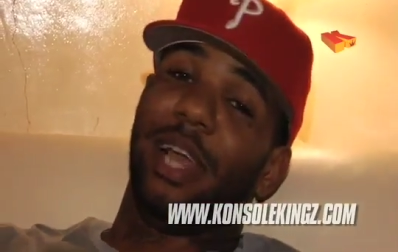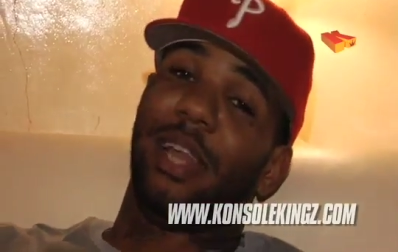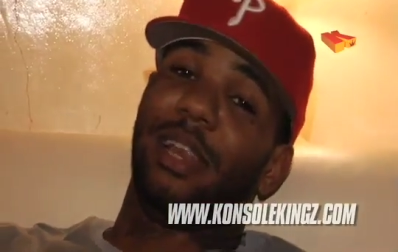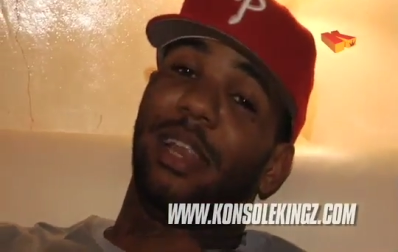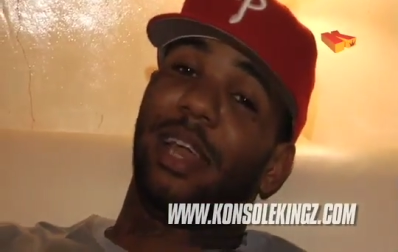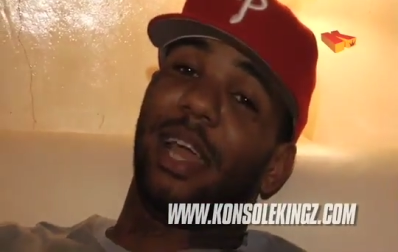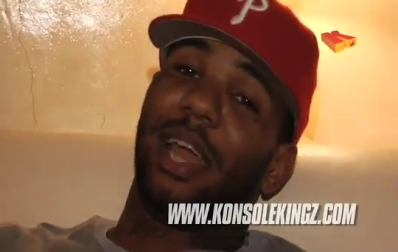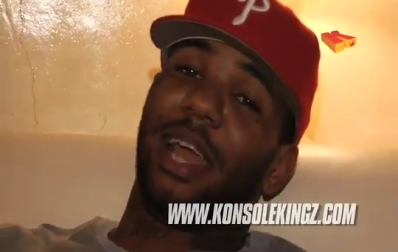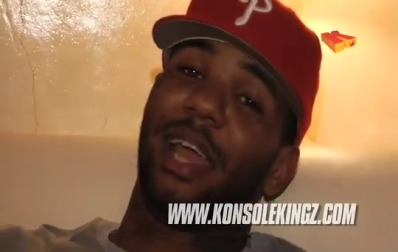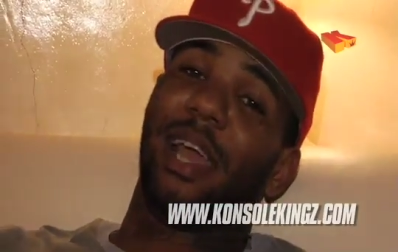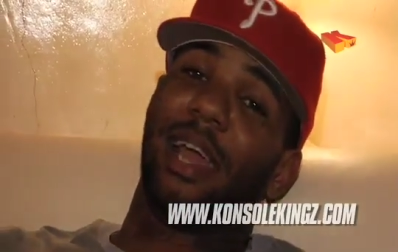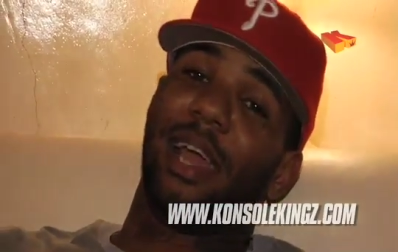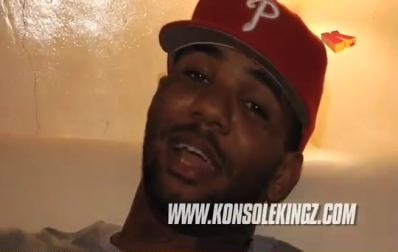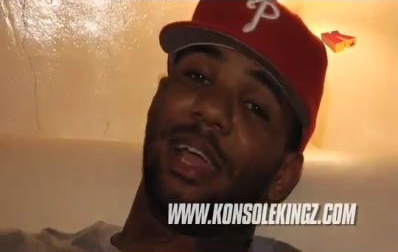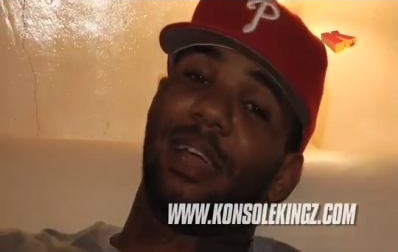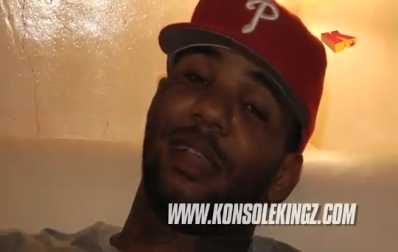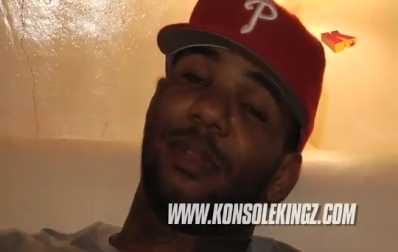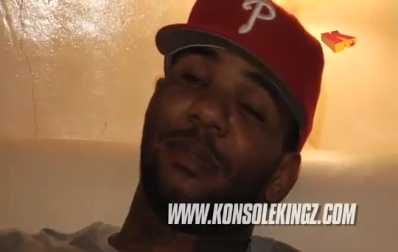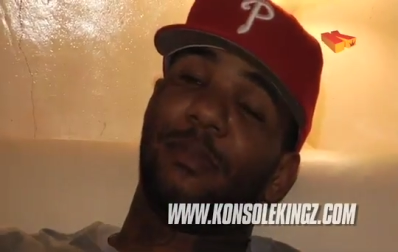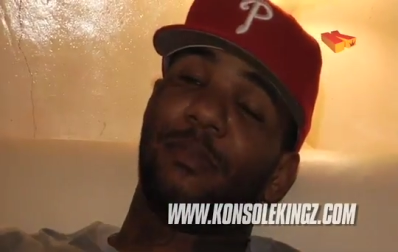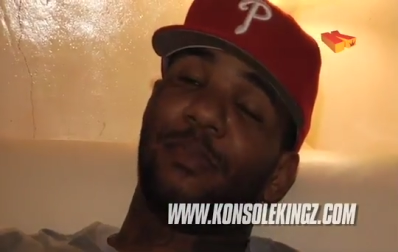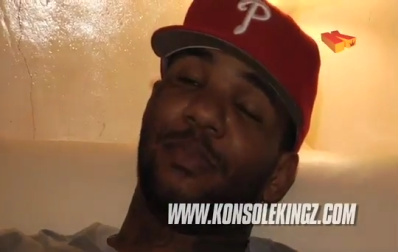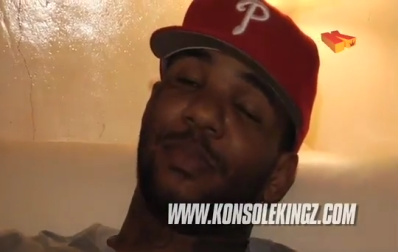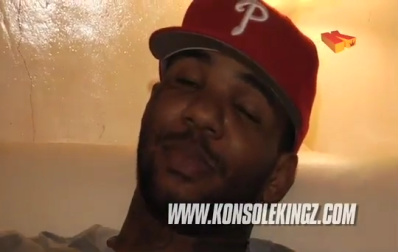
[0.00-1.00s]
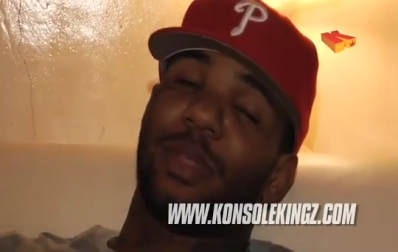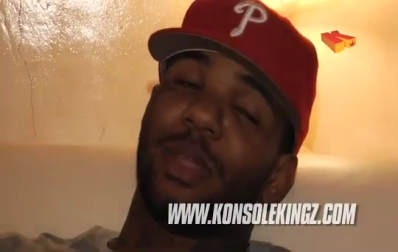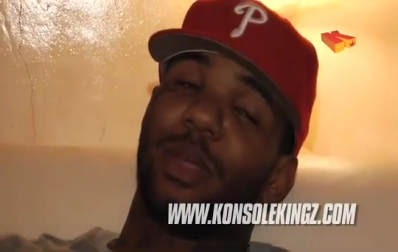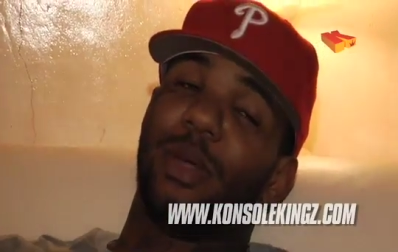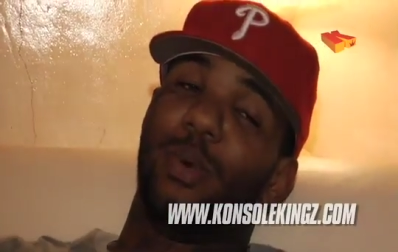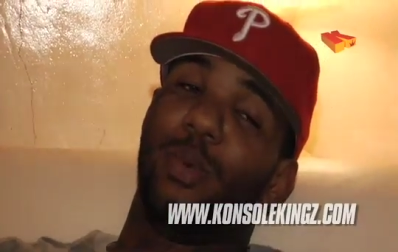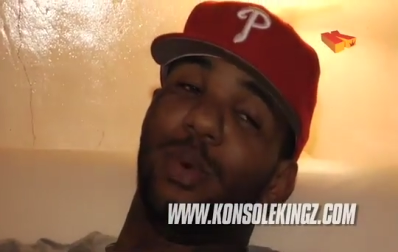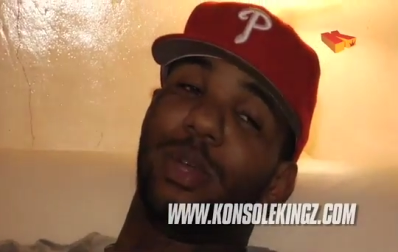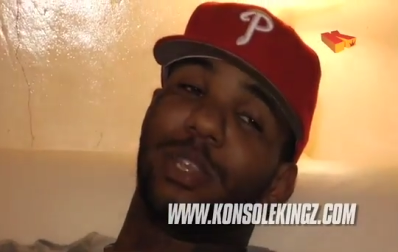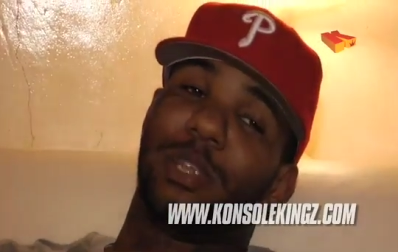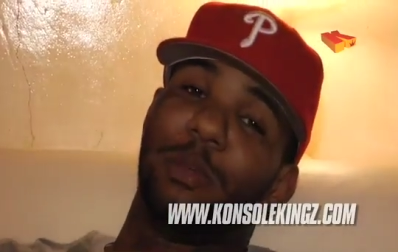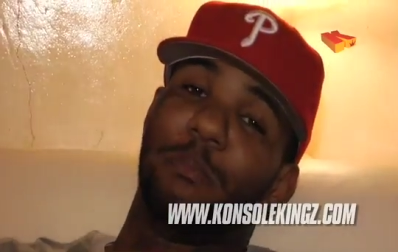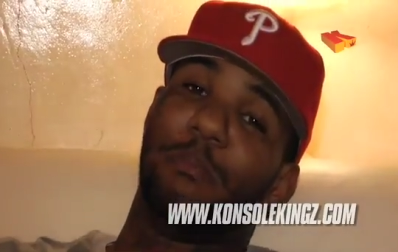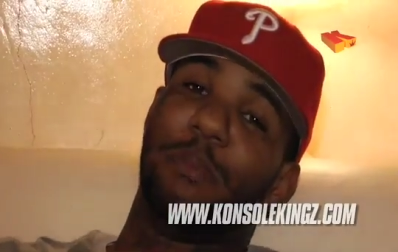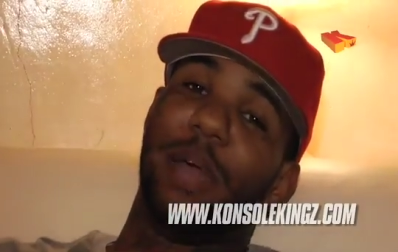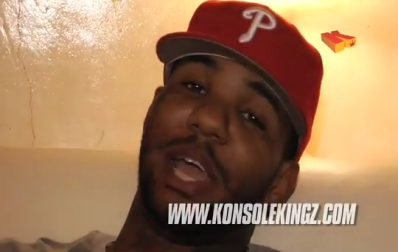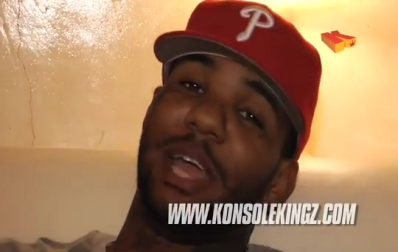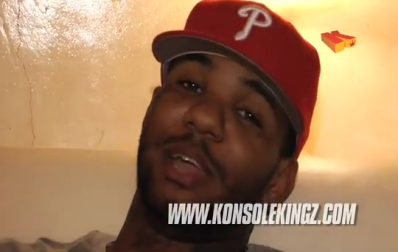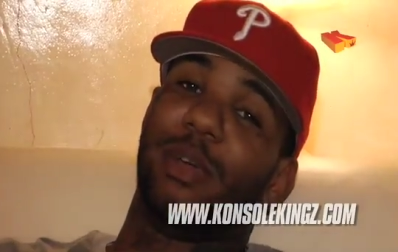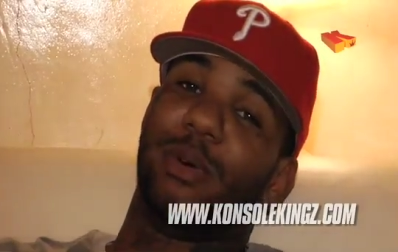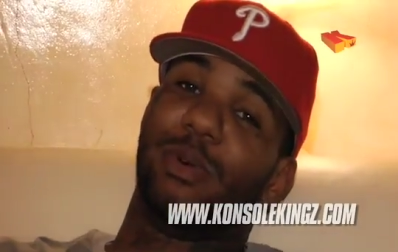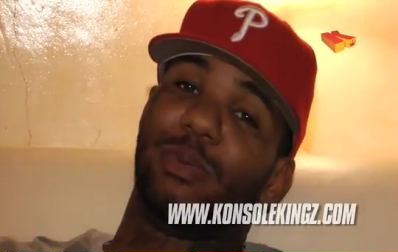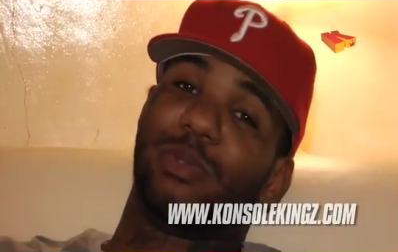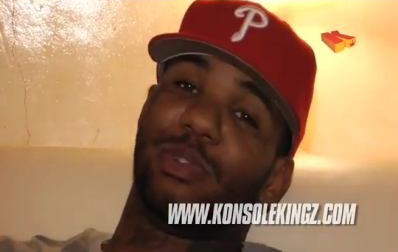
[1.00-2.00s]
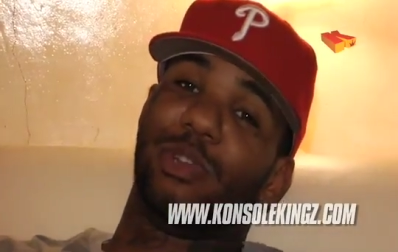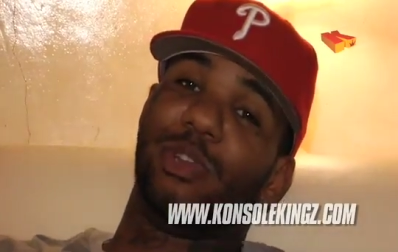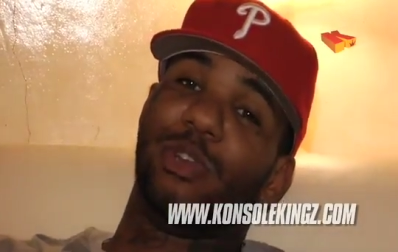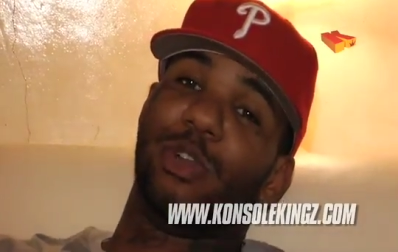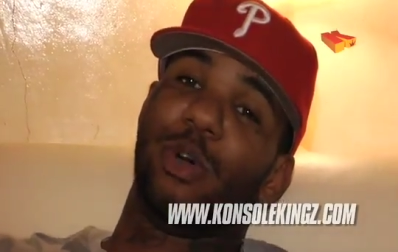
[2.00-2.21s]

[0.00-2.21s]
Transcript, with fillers: in the head with the Bengals.